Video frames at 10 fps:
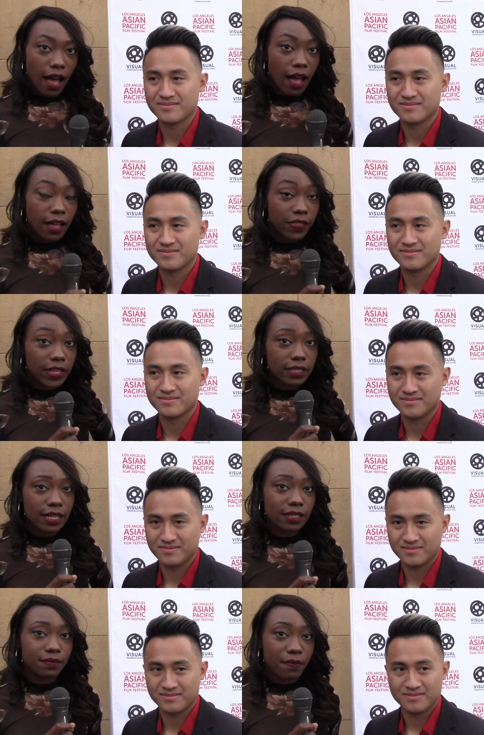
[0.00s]
Speaker 1: uh, this
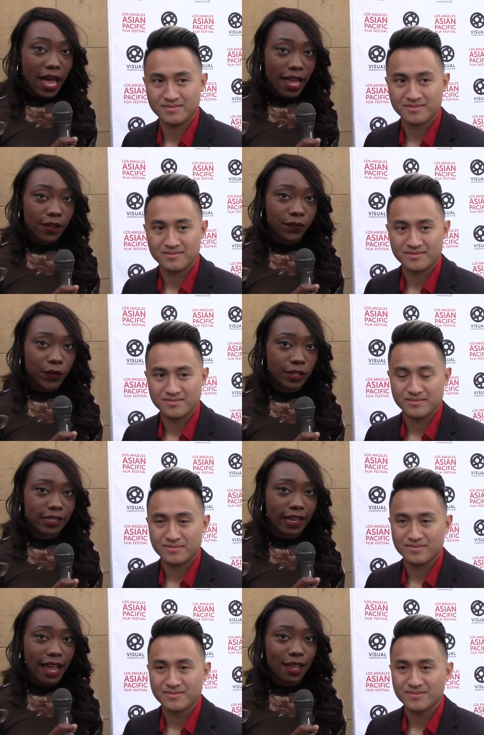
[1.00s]
is my
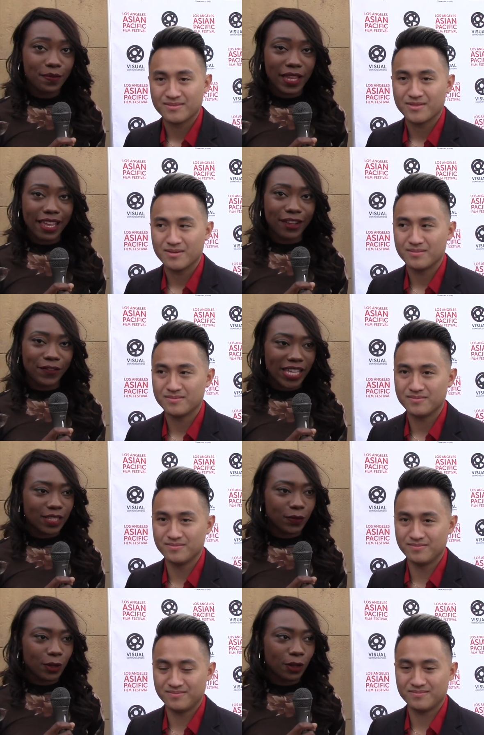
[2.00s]
first time being at a
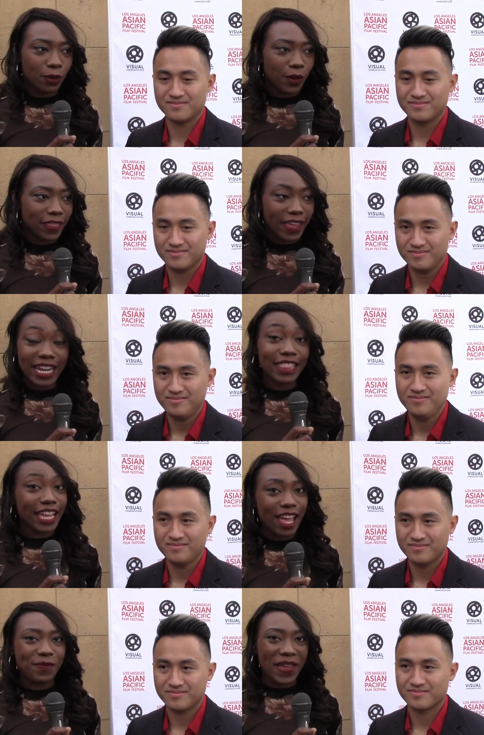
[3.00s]
festival with
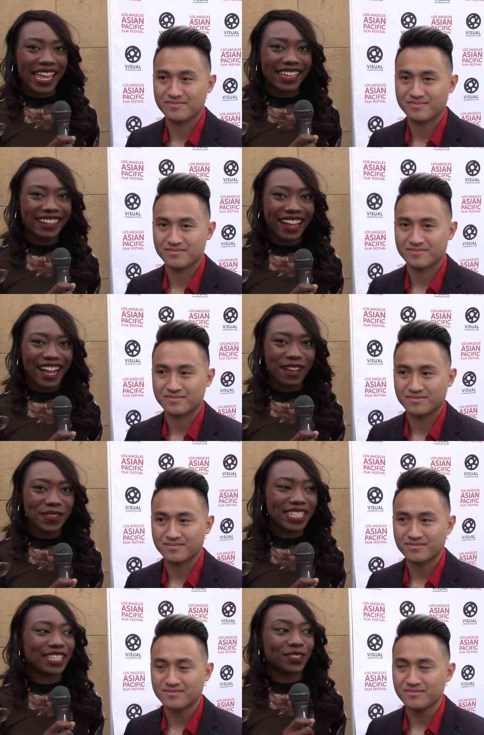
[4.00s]
anything I've made. Um,
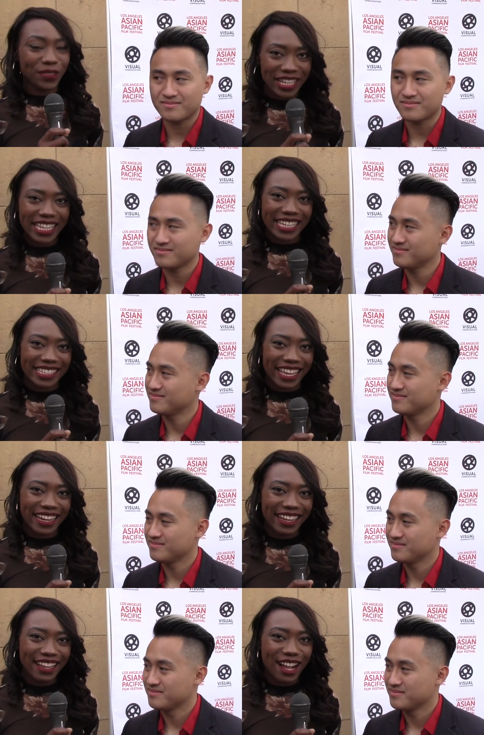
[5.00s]
this is really
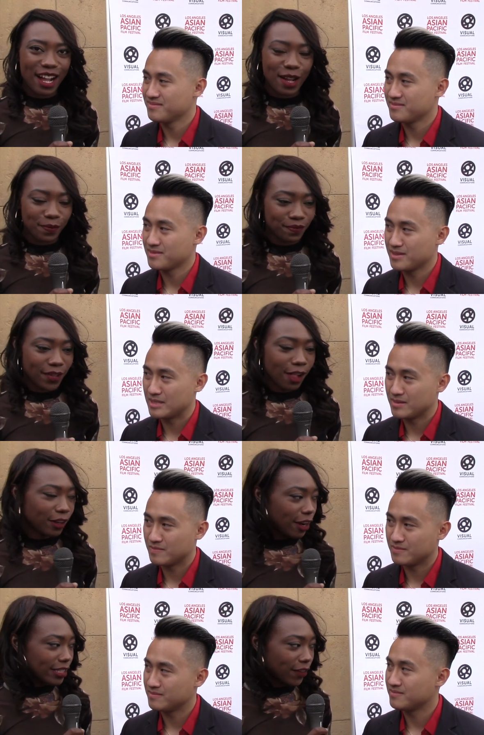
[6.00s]
exciting. Um,
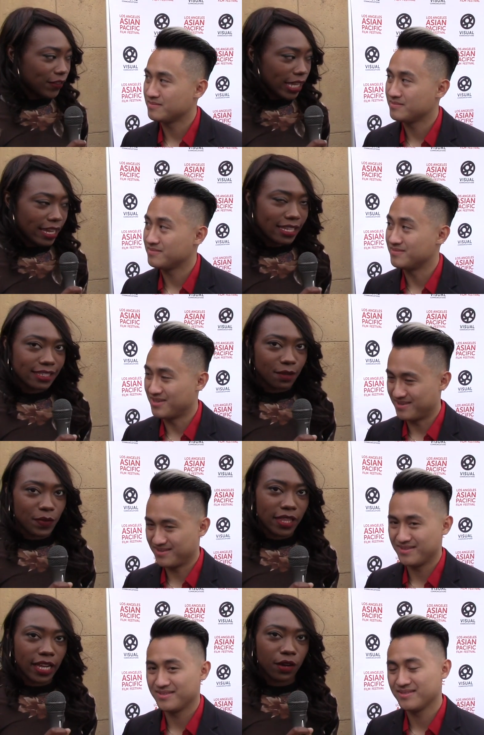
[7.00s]
Colored Hearts, I feel like, is
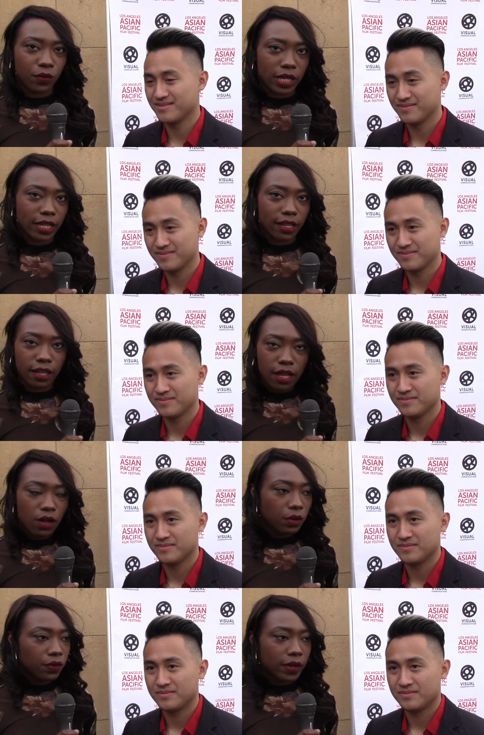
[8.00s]
something that I really,
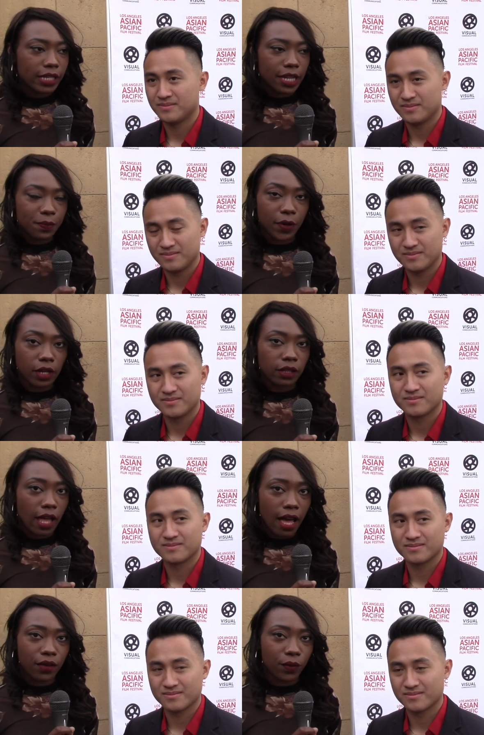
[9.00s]
we really put a
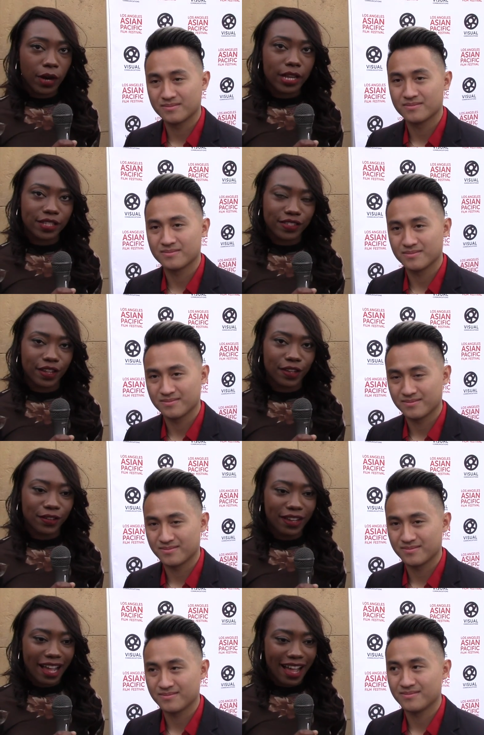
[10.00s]
lot of work
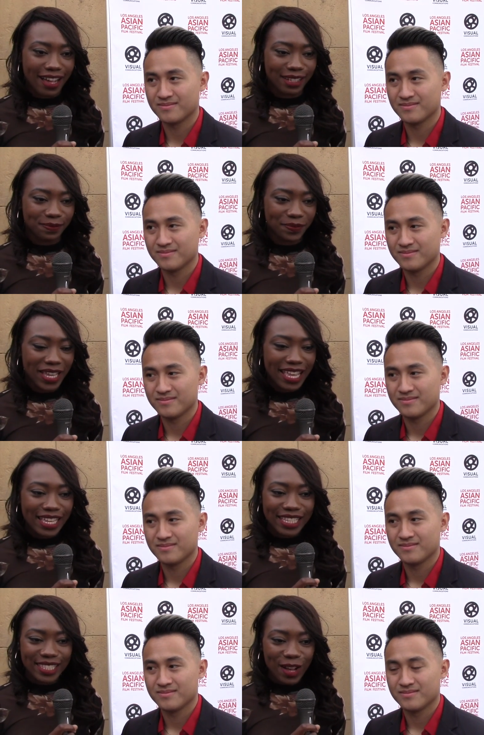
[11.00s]
into. Um,
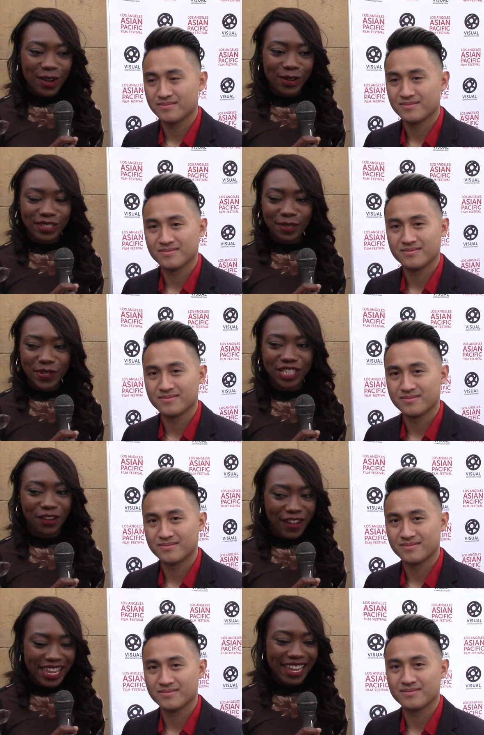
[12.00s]
so to be
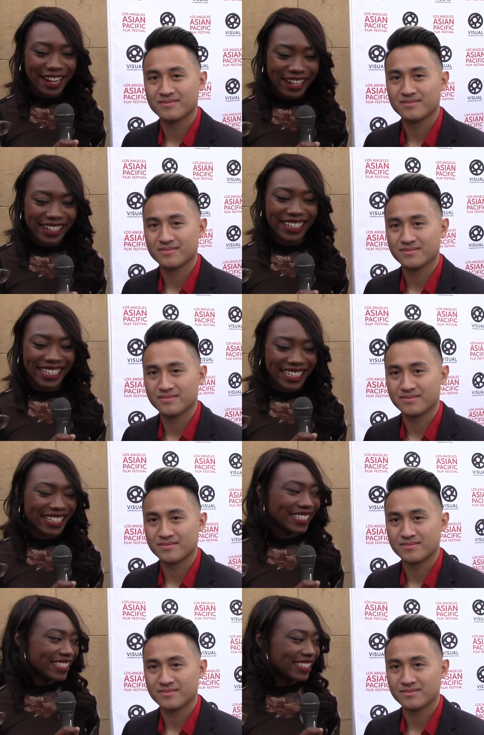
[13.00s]
showing here
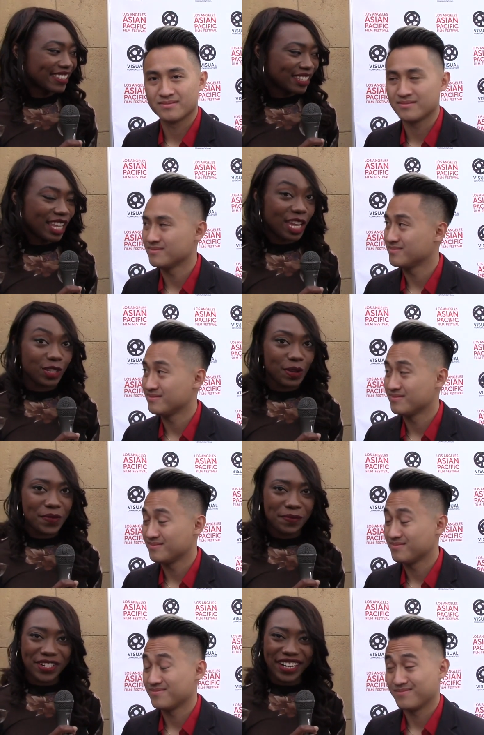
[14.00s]
is like a
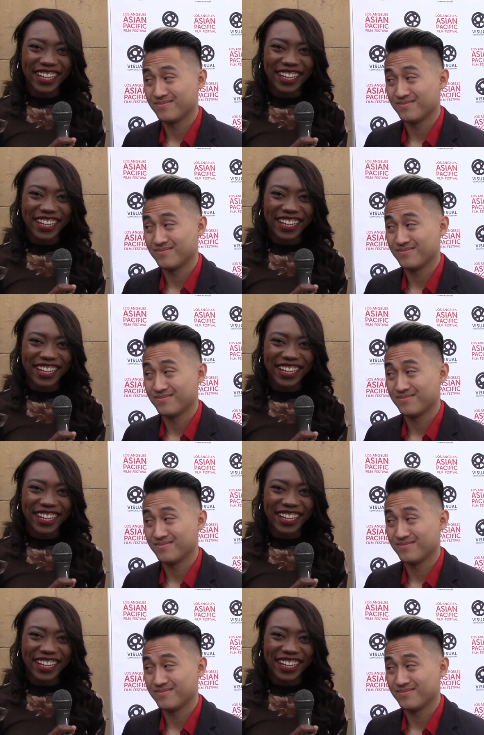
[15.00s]
dream come true,